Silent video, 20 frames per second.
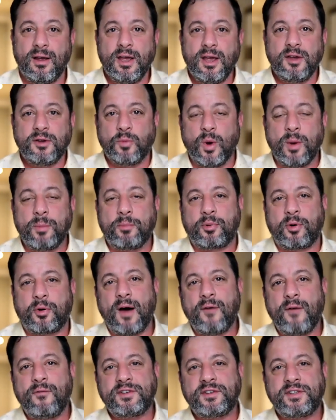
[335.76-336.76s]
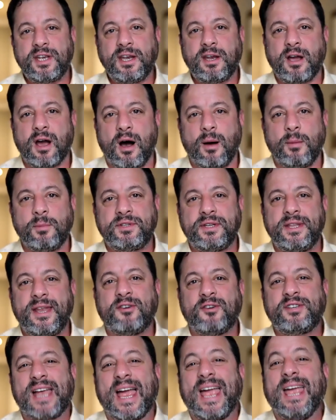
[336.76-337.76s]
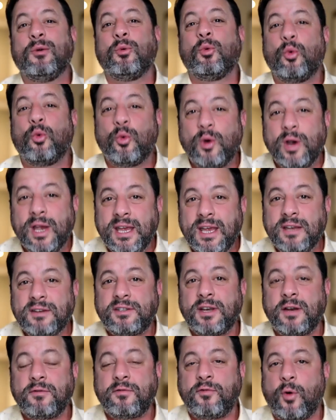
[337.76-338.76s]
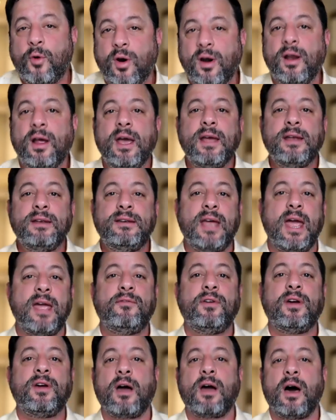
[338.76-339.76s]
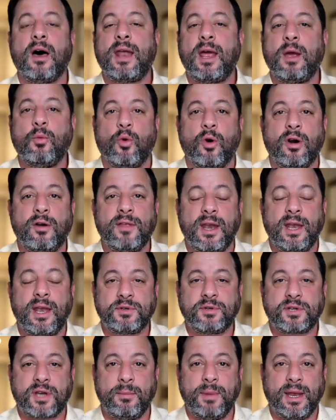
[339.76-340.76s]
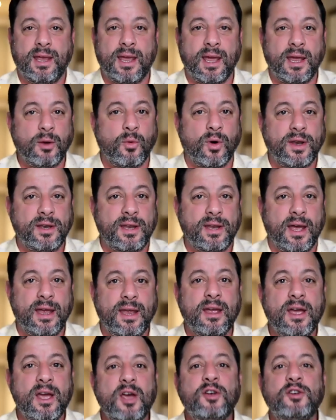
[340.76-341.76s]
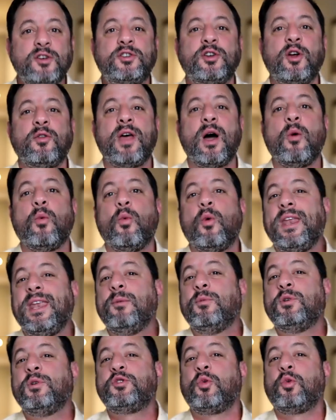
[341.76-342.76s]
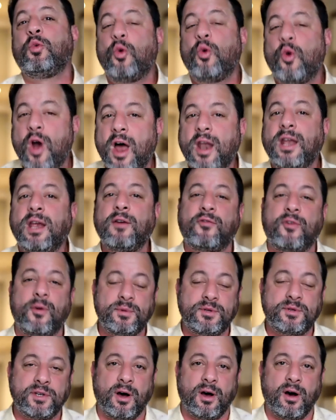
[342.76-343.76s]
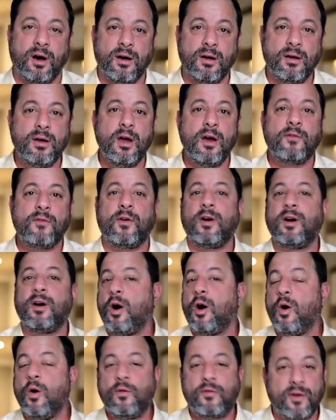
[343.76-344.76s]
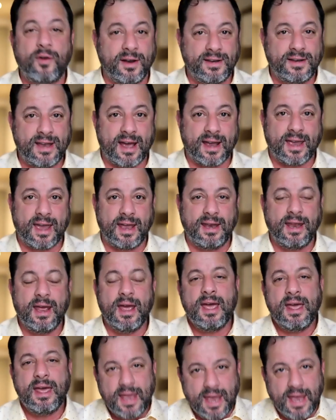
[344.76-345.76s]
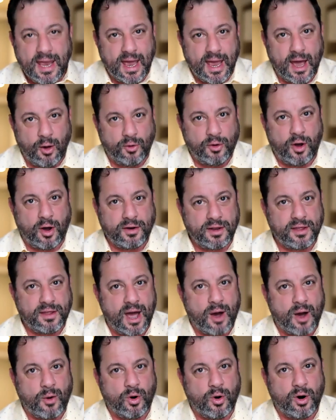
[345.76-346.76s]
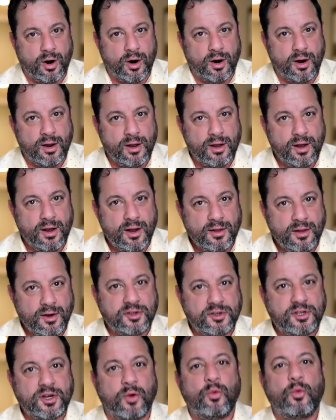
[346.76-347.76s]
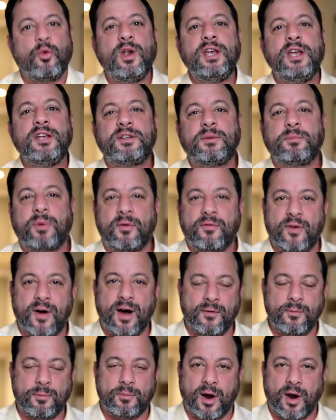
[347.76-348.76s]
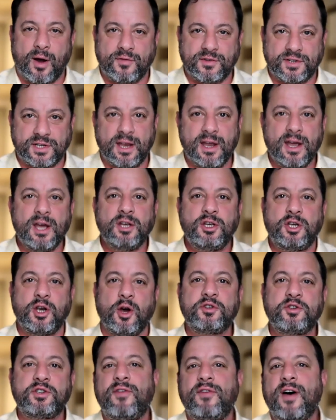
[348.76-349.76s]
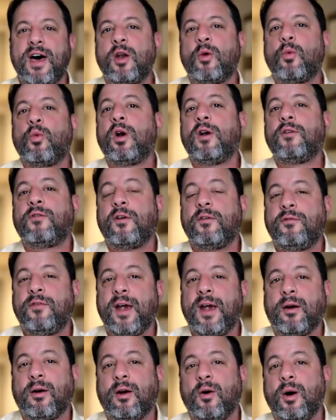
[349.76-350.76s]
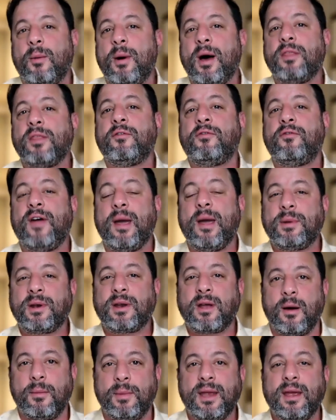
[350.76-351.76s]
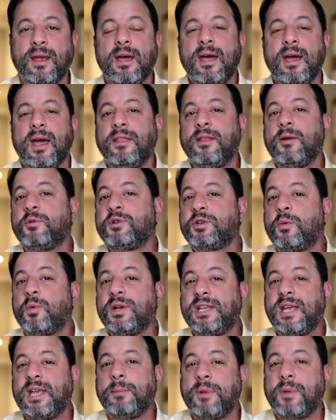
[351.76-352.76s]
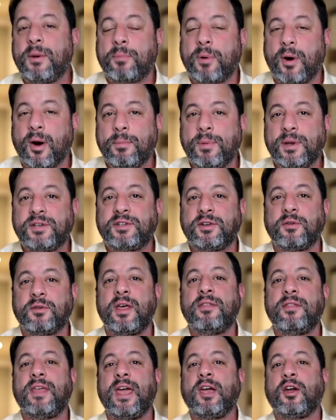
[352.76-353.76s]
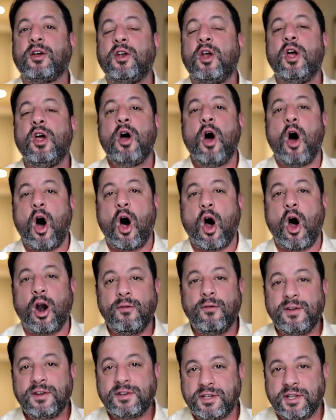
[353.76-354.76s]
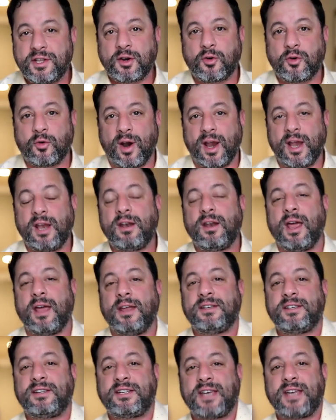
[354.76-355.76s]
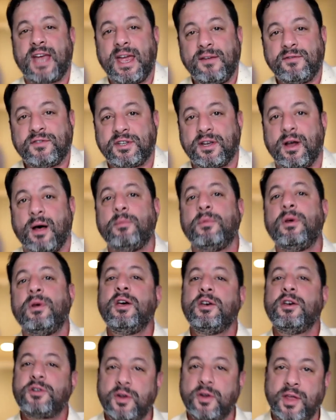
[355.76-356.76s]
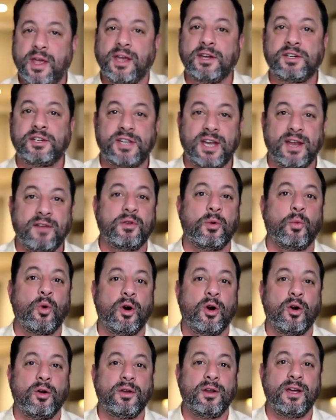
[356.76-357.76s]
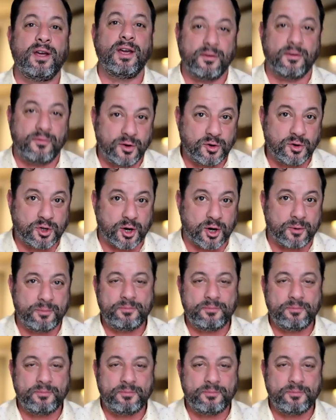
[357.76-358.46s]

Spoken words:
When prophecy comes, there's a reason for it. David got a word that he was going to be king one day, so that when he was running from Saul for over a decade, he held on to that word. There's a reason for prophecy. Joseph had a word for Pharaoh about the famine coming, and there was a redemptive purpose so that they could harvest the grain and save some so they could save the world in the future.